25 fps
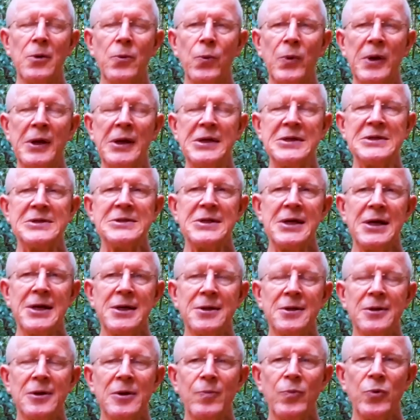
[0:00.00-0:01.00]
When he
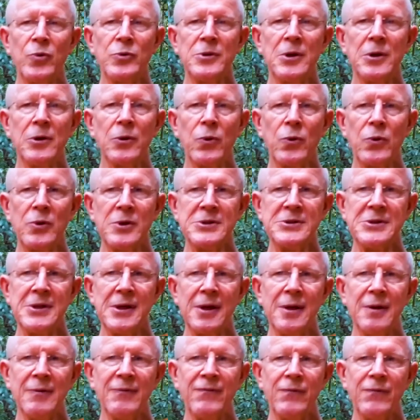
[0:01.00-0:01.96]
stayed in the Bundalakuti